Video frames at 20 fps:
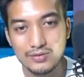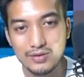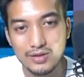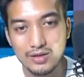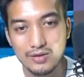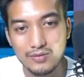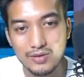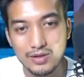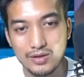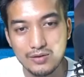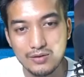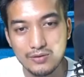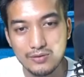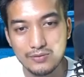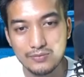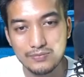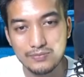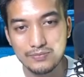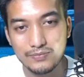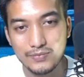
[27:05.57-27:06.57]
There we go.
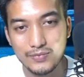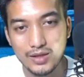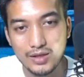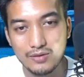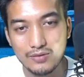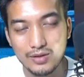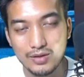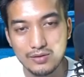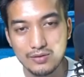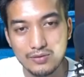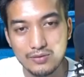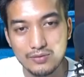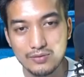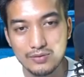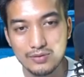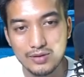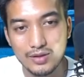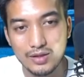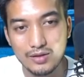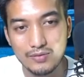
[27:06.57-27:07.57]
There we go.
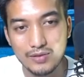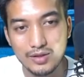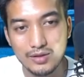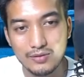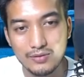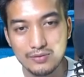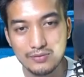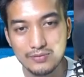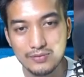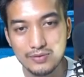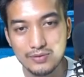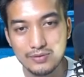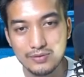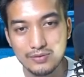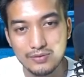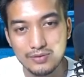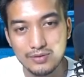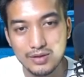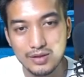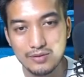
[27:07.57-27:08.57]
There we go.
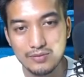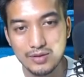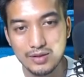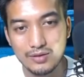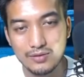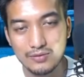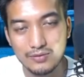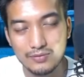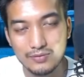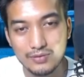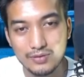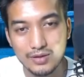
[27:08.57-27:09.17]
Uh-huh. There we go.